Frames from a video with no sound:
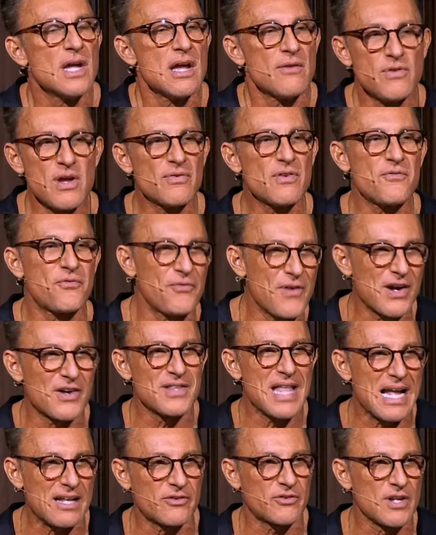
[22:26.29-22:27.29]
if you haven't
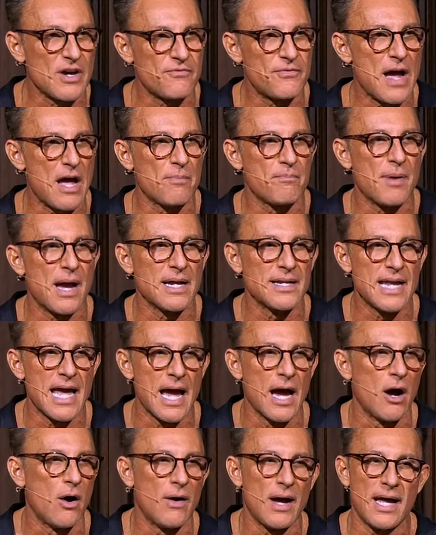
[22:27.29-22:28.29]
figured that stuff out by
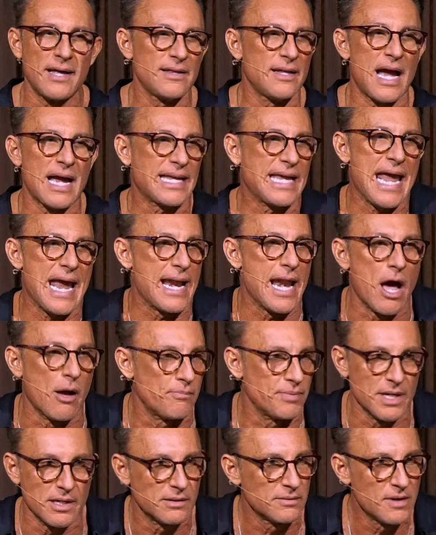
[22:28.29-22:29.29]
now, I, I can't
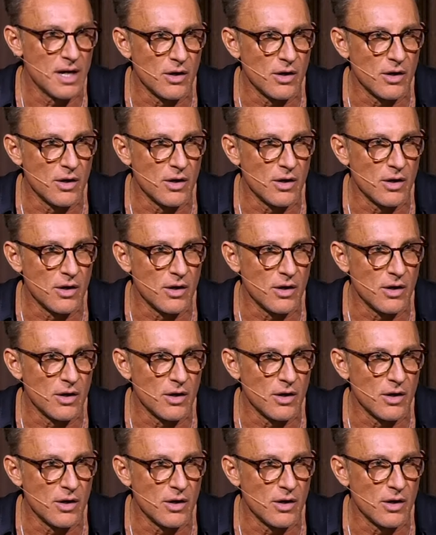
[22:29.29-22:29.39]
help you.